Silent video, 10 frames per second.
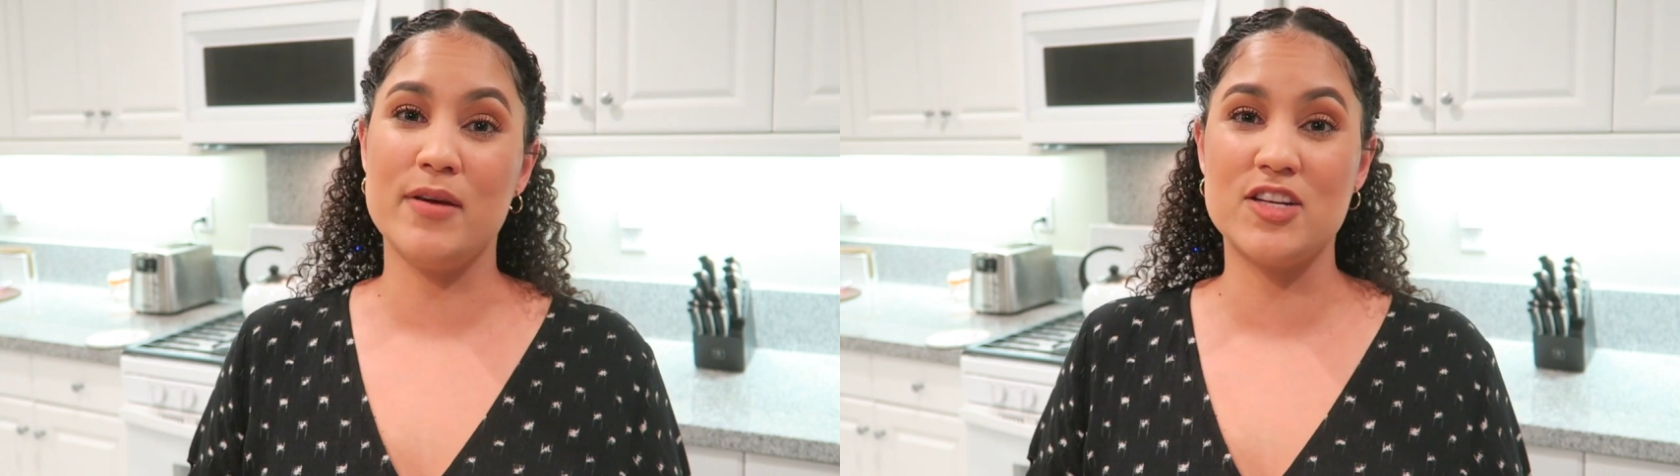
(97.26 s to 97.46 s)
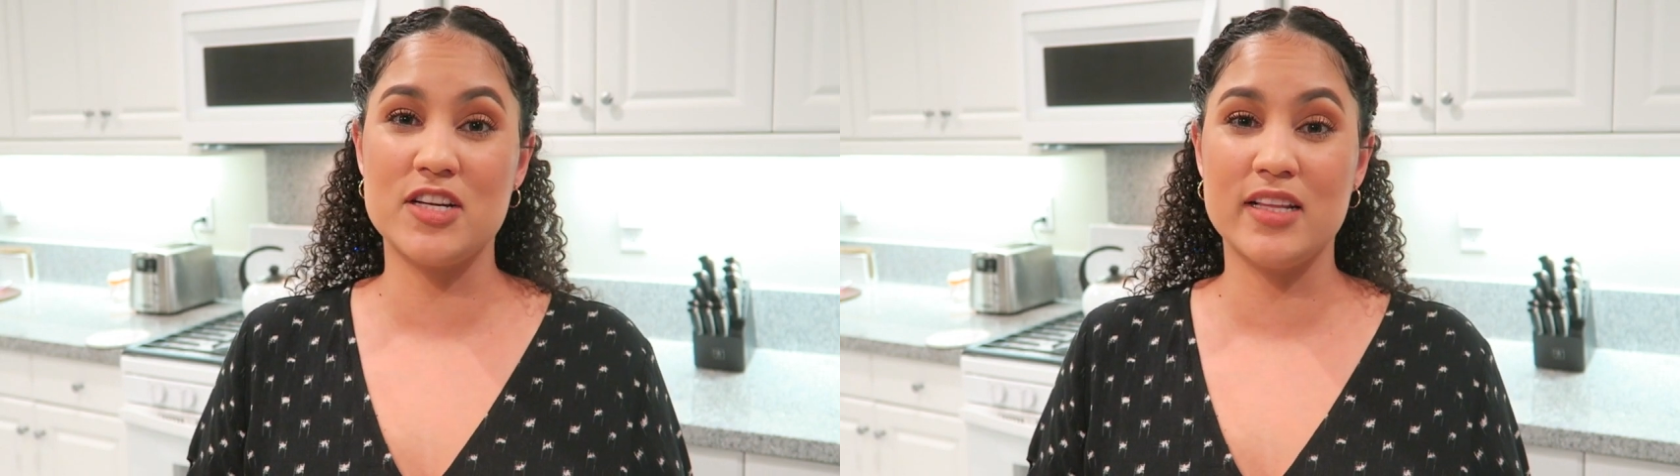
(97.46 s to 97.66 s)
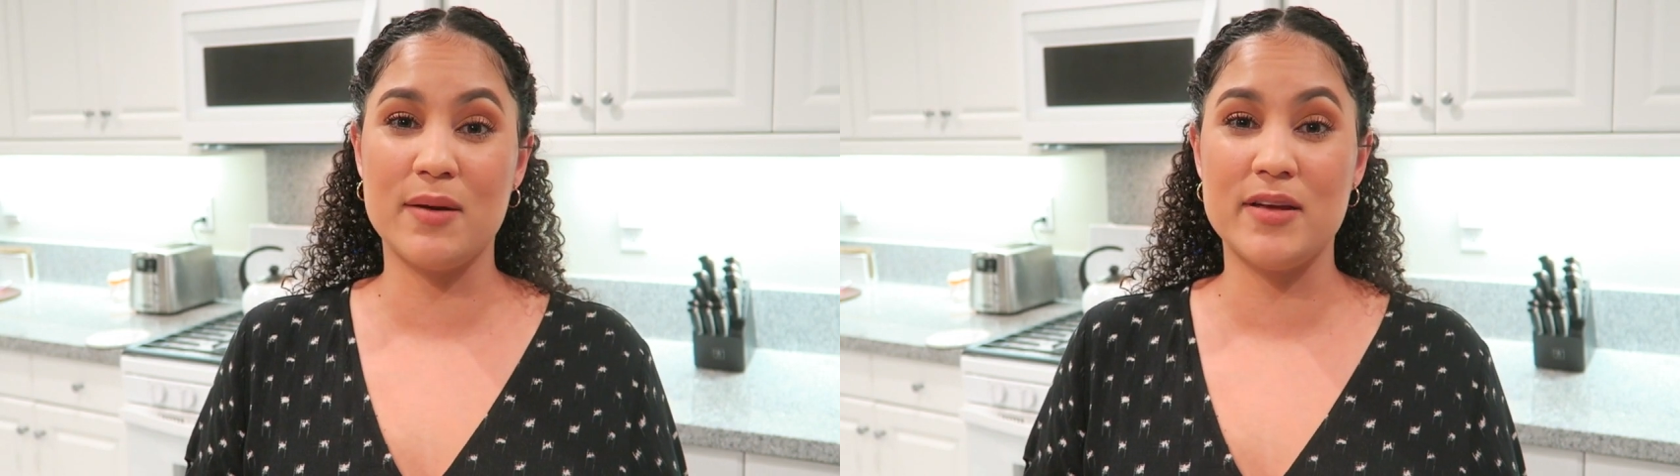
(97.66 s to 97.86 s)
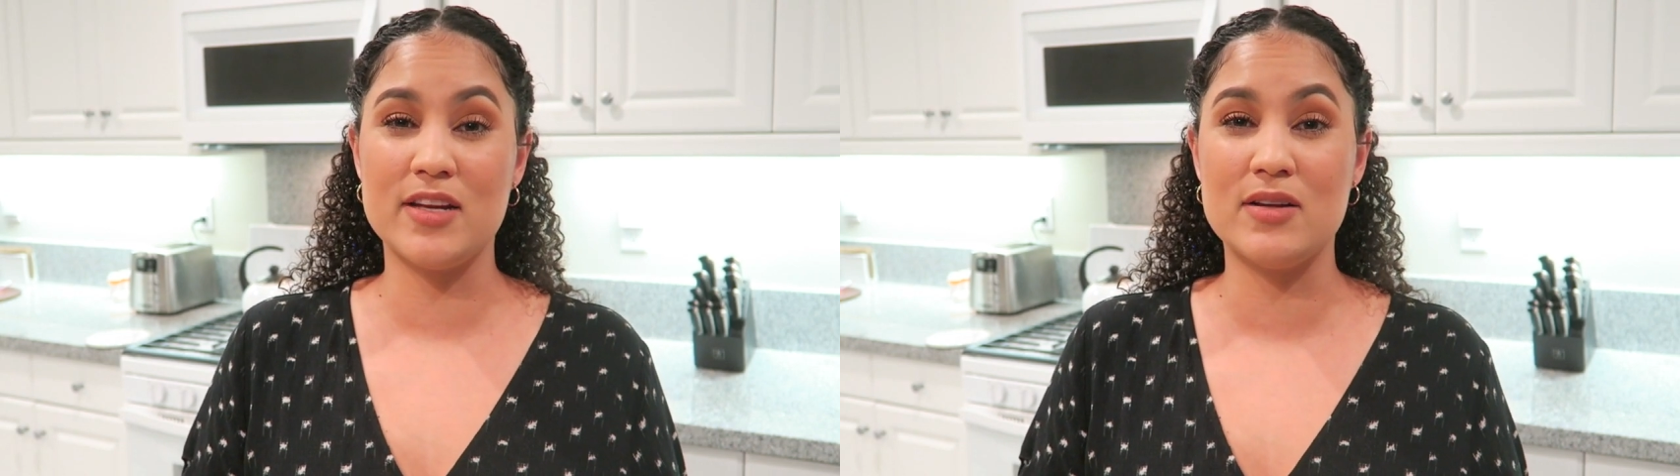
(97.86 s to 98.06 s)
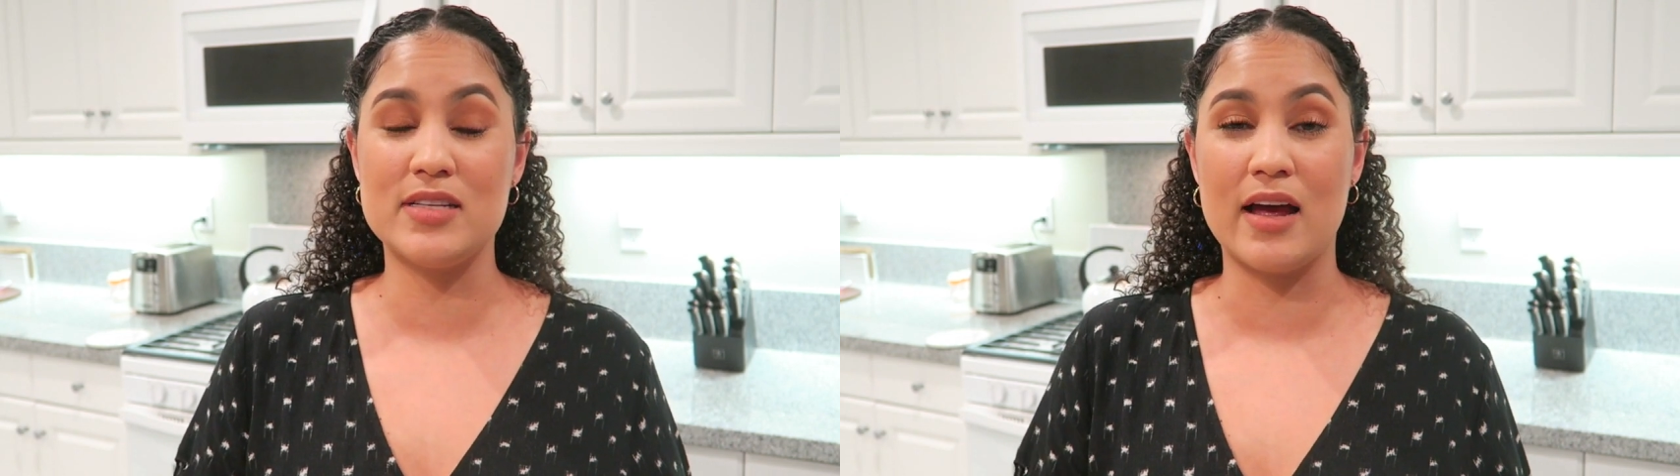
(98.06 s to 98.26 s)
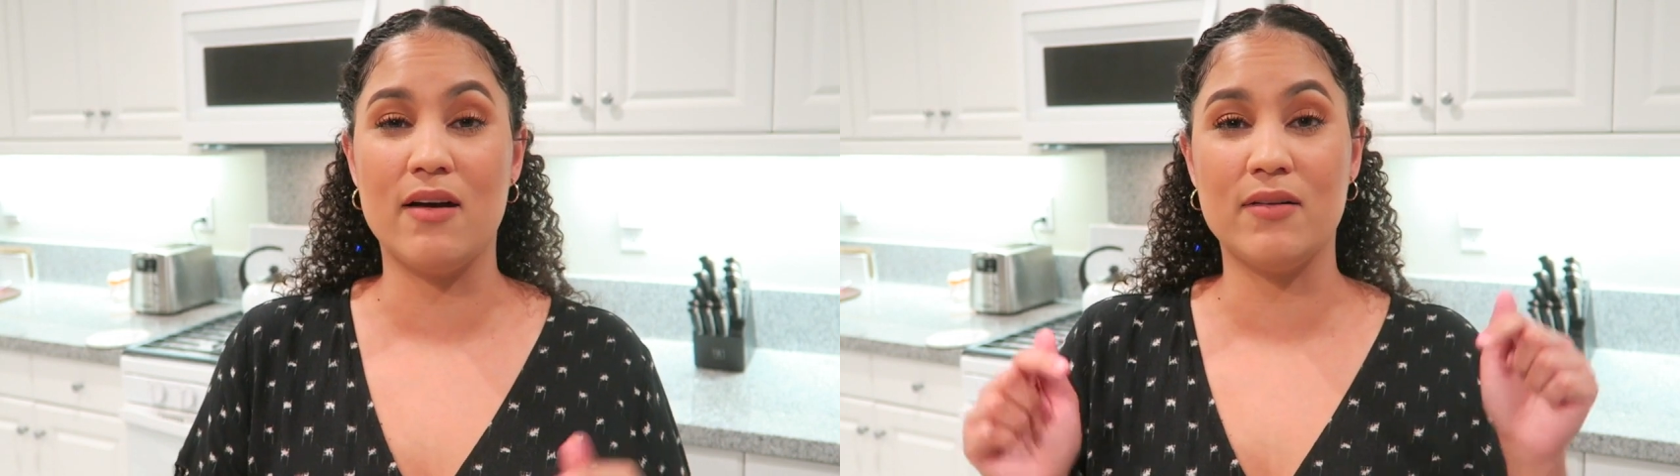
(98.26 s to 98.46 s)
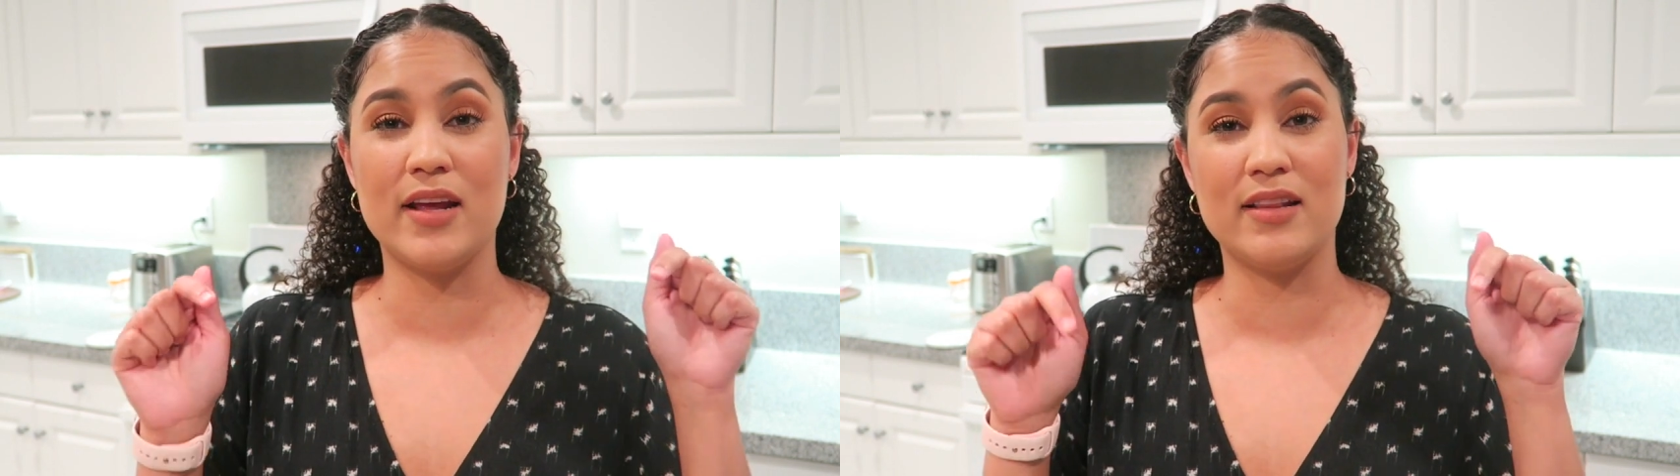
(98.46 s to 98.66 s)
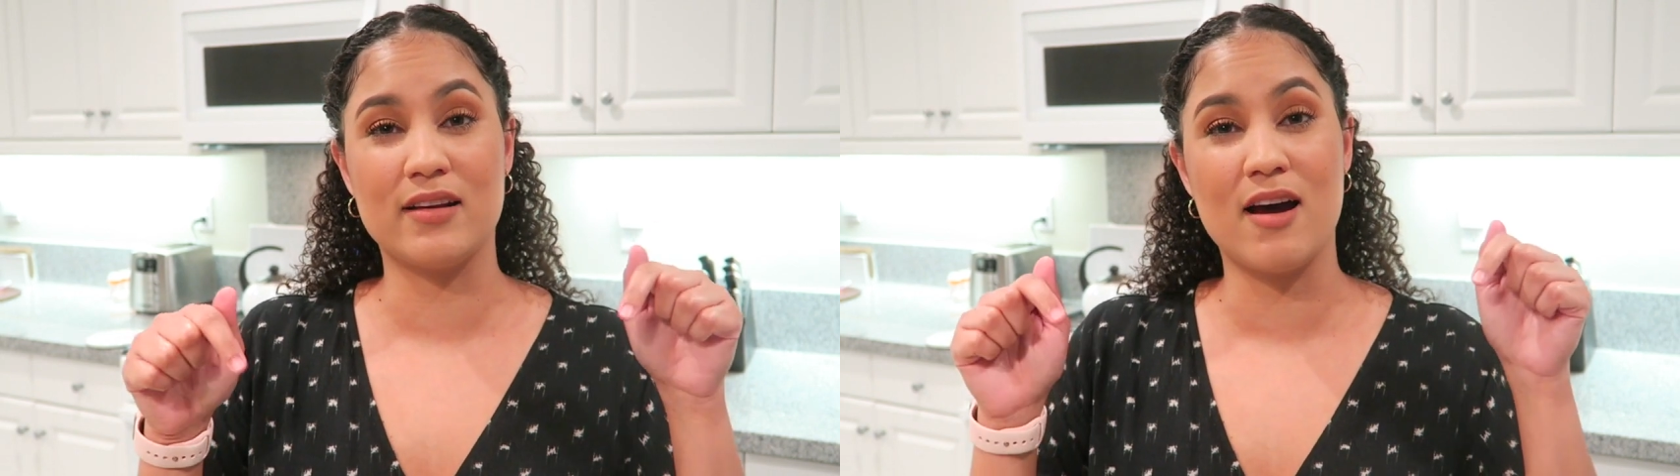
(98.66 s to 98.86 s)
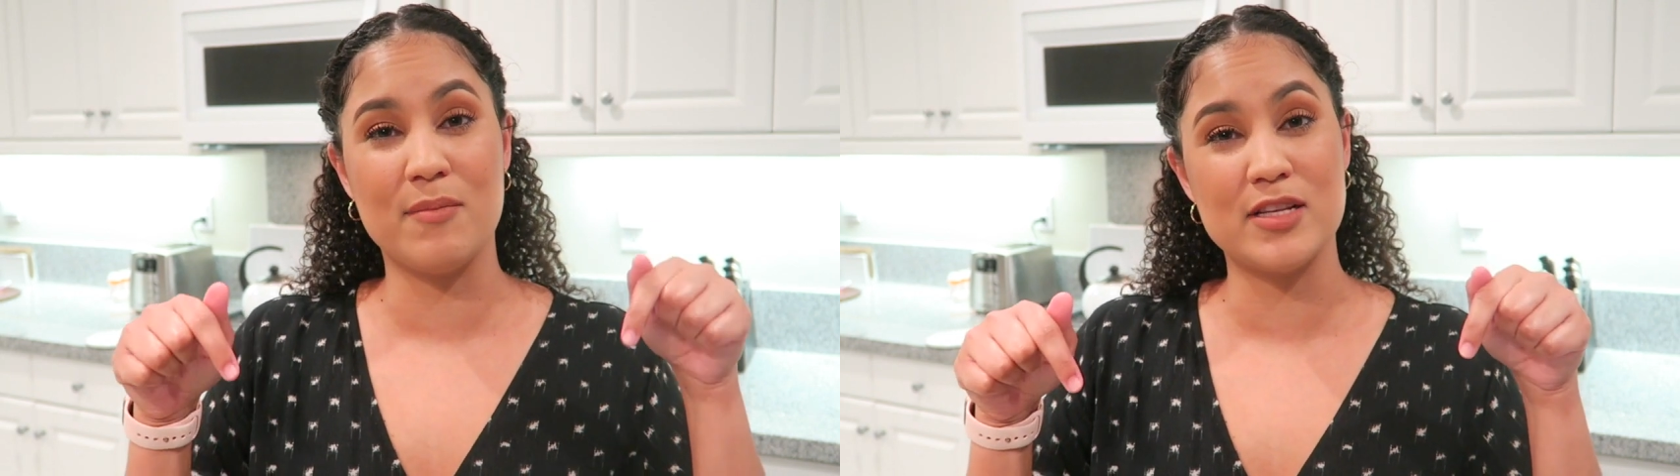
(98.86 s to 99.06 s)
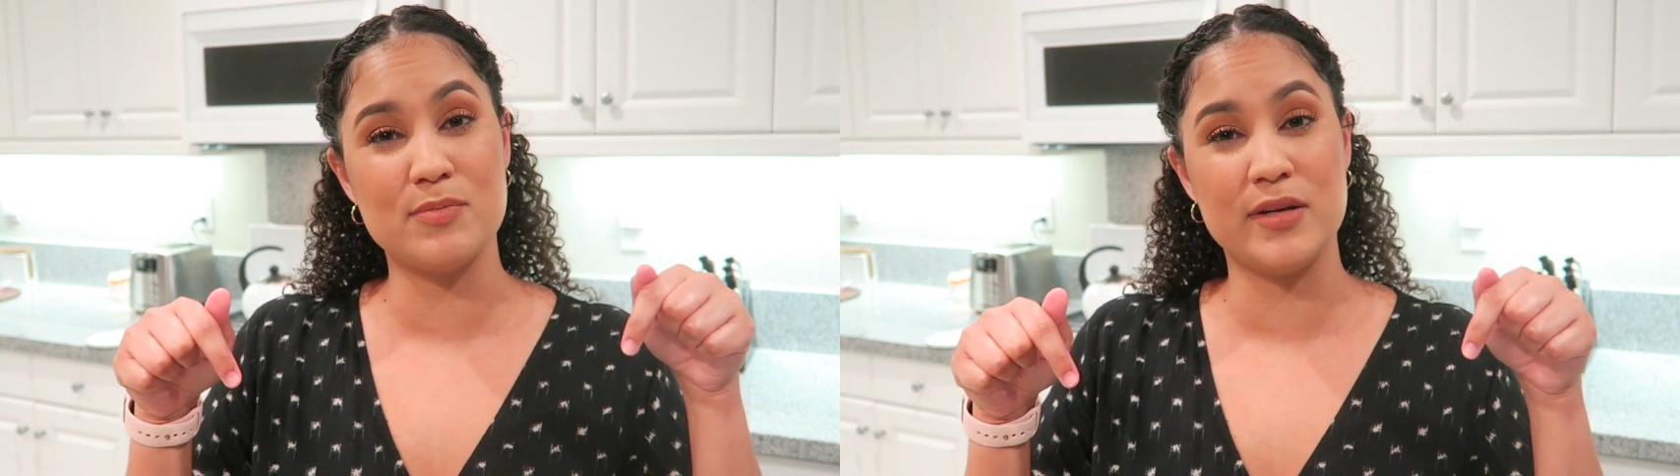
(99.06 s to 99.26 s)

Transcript: make sure you let me know down in the comments